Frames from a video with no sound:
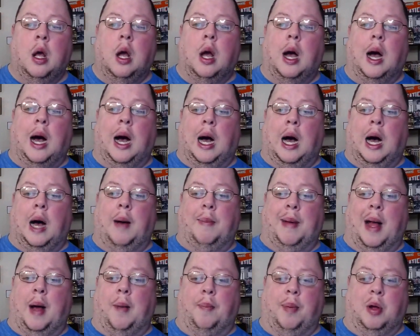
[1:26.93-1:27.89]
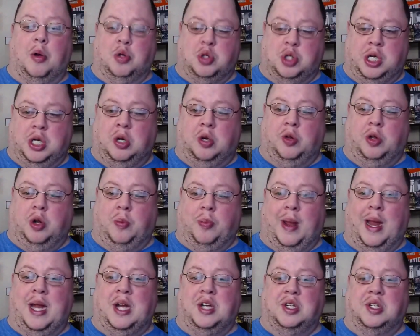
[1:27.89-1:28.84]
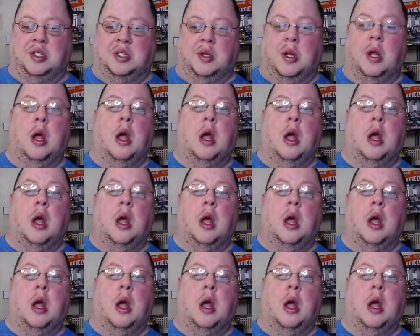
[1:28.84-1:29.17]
about posting on their pages.